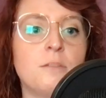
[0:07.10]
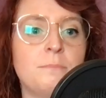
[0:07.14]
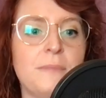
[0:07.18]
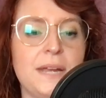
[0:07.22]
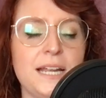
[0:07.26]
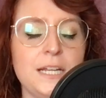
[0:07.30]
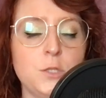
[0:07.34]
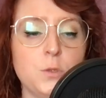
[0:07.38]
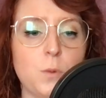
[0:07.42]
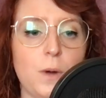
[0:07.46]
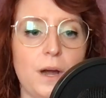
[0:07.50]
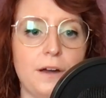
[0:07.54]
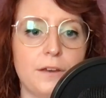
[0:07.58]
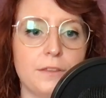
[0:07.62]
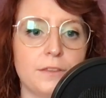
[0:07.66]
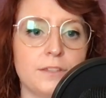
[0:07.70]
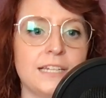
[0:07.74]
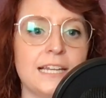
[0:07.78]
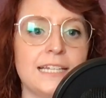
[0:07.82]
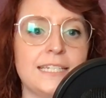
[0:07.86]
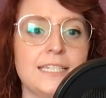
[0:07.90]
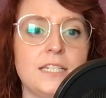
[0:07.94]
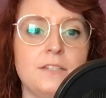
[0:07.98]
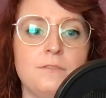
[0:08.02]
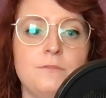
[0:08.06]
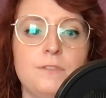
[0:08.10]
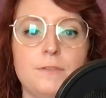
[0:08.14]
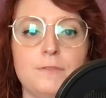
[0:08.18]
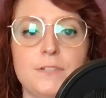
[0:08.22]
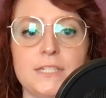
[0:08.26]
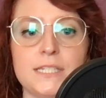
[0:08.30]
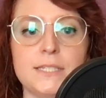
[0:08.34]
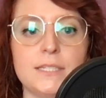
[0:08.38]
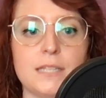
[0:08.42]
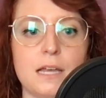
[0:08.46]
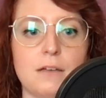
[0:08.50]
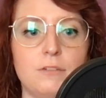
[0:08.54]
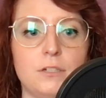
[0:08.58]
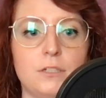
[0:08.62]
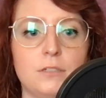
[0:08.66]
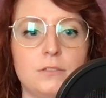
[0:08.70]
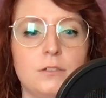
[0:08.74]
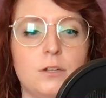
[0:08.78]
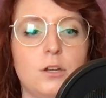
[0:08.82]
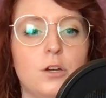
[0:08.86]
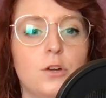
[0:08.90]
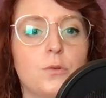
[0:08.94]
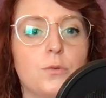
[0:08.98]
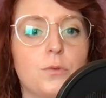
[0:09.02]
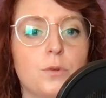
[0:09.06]
May 12, 1957,
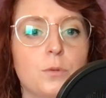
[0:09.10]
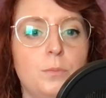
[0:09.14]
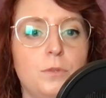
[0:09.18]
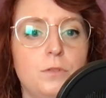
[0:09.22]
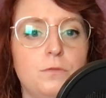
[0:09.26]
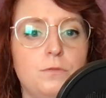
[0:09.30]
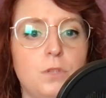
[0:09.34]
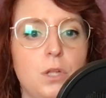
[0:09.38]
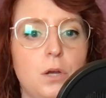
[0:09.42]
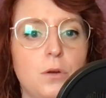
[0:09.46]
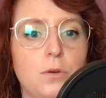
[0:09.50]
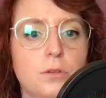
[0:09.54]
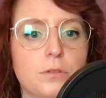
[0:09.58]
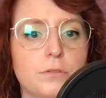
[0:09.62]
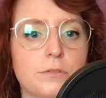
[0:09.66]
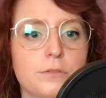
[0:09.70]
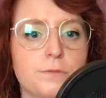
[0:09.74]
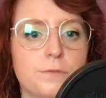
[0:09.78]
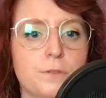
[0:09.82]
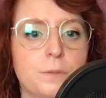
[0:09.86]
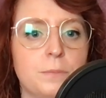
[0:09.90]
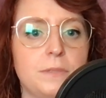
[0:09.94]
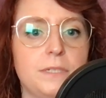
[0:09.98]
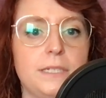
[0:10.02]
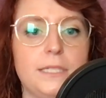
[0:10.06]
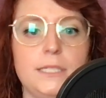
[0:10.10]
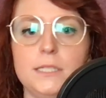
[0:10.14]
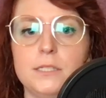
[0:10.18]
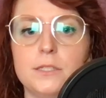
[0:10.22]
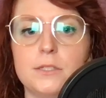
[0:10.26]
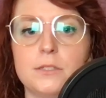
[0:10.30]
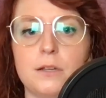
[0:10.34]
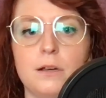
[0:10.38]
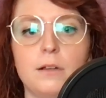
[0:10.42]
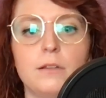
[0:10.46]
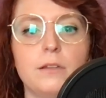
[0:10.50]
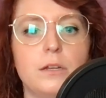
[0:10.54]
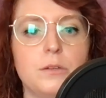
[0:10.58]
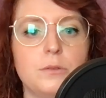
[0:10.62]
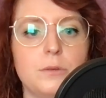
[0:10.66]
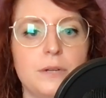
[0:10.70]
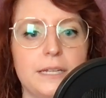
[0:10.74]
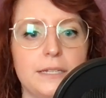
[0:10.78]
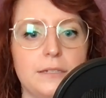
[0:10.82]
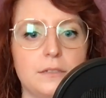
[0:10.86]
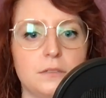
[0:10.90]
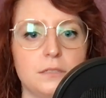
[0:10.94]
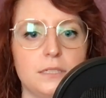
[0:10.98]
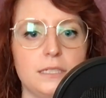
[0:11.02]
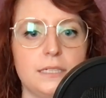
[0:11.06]
a group of locals from Guidizzolo,
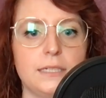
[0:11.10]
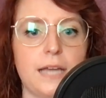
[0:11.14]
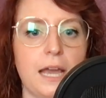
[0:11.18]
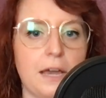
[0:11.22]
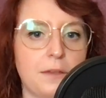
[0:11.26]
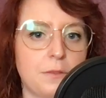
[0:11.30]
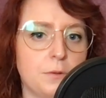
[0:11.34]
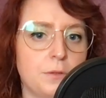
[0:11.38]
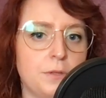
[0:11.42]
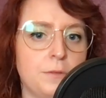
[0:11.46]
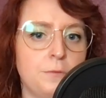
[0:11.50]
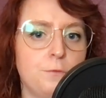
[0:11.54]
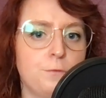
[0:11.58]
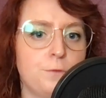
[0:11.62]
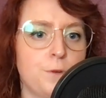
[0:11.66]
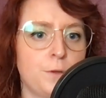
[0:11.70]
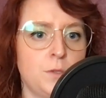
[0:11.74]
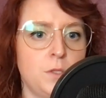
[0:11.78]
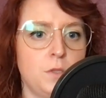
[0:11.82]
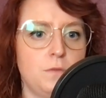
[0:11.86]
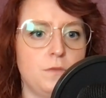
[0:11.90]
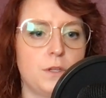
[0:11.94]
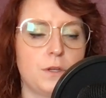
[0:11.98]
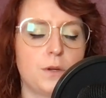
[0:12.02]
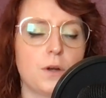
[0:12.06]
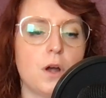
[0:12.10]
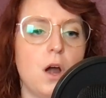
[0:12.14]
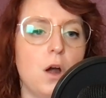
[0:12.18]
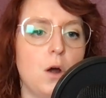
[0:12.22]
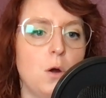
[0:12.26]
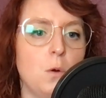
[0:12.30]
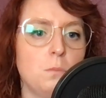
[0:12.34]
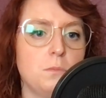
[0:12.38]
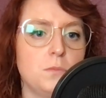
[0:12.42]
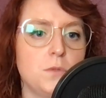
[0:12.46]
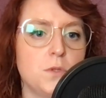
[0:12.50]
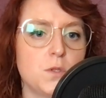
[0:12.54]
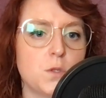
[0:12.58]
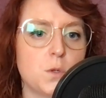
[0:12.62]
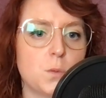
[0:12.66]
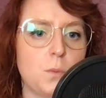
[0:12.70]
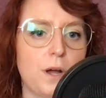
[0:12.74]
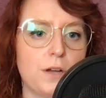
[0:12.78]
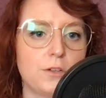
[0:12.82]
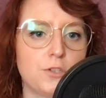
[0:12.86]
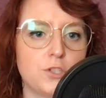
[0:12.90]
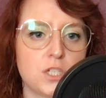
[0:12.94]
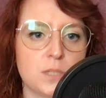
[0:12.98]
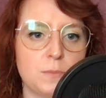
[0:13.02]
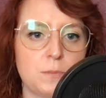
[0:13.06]
Italy gathered in front of their homes to
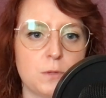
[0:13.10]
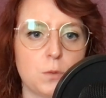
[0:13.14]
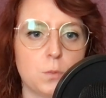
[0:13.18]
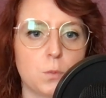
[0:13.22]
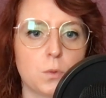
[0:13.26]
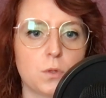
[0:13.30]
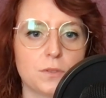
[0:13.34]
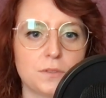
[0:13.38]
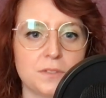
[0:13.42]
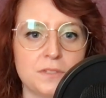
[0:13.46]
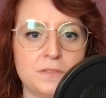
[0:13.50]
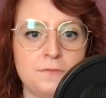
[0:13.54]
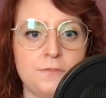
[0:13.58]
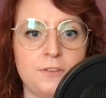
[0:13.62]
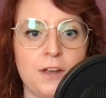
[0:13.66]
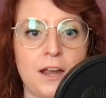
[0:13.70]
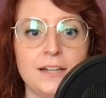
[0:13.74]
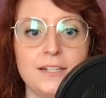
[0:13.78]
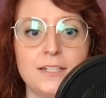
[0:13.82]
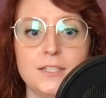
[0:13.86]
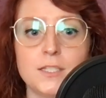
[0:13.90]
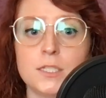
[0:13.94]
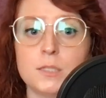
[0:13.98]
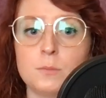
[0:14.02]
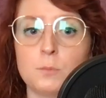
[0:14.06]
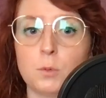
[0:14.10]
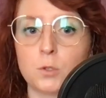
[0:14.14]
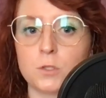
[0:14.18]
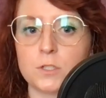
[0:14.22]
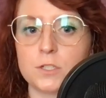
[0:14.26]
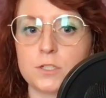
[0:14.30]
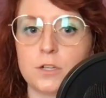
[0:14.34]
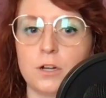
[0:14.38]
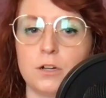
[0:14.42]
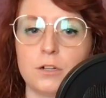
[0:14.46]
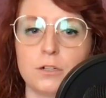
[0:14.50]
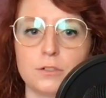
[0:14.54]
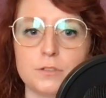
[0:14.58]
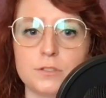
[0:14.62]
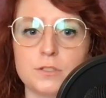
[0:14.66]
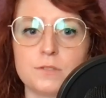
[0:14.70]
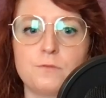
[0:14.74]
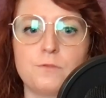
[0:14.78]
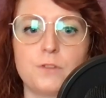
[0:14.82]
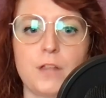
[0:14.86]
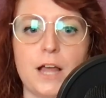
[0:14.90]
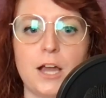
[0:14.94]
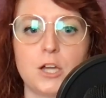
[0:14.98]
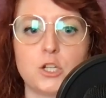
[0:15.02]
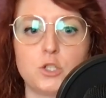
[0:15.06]
watch some of the world's finest sports cars
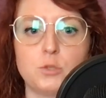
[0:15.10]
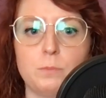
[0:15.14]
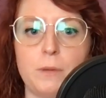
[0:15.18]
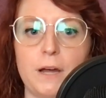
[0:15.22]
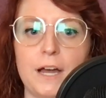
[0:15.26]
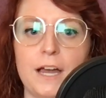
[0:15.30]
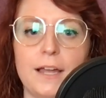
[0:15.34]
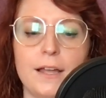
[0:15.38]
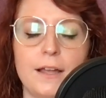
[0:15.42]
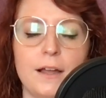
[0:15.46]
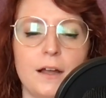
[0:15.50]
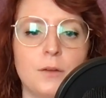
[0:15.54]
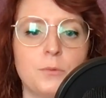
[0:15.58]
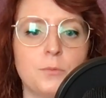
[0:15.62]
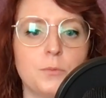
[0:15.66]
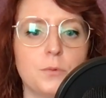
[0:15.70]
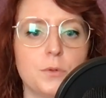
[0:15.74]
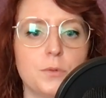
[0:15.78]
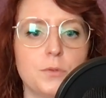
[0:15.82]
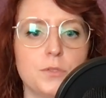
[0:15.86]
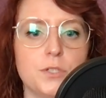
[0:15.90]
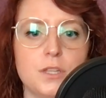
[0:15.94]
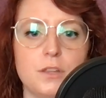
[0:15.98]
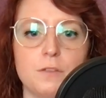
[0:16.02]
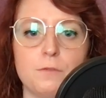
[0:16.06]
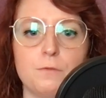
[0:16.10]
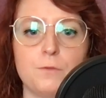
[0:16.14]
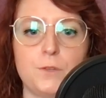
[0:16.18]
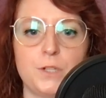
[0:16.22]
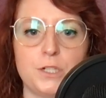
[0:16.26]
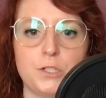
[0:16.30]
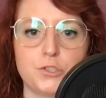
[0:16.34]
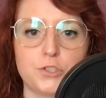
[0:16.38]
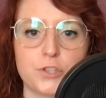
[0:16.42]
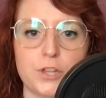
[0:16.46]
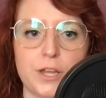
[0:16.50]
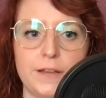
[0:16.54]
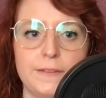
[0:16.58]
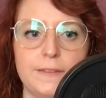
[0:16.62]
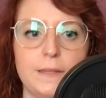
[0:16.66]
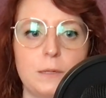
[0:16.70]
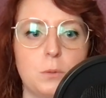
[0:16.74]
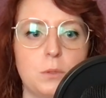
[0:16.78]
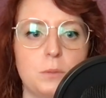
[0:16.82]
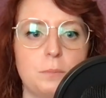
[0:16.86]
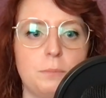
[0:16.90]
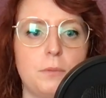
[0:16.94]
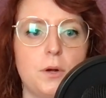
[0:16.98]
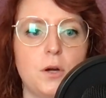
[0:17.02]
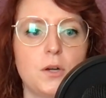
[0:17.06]
flash by en route to the finish line that
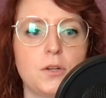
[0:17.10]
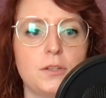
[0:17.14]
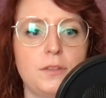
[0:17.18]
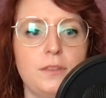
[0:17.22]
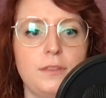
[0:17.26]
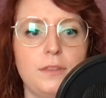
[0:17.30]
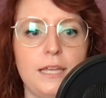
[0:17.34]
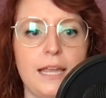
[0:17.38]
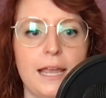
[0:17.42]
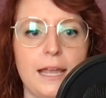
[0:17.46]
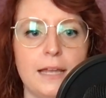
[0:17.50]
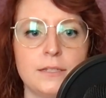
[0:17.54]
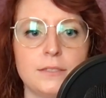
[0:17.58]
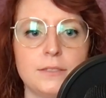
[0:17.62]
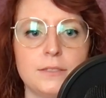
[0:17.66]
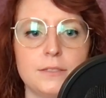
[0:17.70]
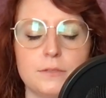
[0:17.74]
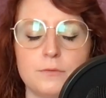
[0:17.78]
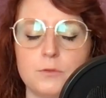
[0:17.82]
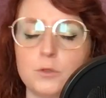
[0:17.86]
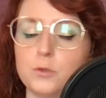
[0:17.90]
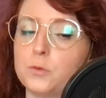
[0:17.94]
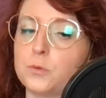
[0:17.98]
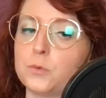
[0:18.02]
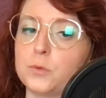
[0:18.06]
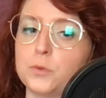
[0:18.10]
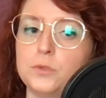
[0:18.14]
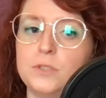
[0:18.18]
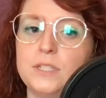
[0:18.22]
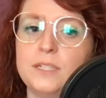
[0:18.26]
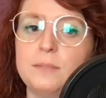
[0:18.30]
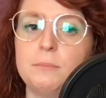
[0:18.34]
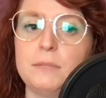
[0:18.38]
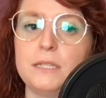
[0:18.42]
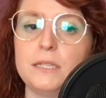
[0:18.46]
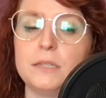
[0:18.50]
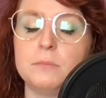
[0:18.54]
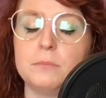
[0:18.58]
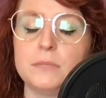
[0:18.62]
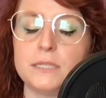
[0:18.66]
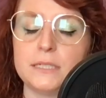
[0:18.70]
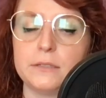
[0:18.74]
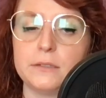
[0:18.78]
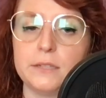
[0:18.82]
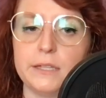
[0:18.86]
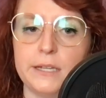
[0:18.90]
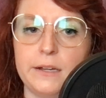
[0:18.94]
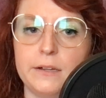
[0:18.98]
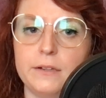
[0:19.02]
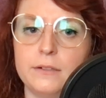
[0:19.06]
would mark the end of the grueling Mille
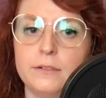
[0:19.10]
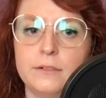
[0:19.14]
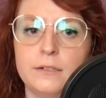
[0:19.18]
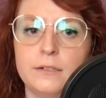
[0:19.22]
Miglia.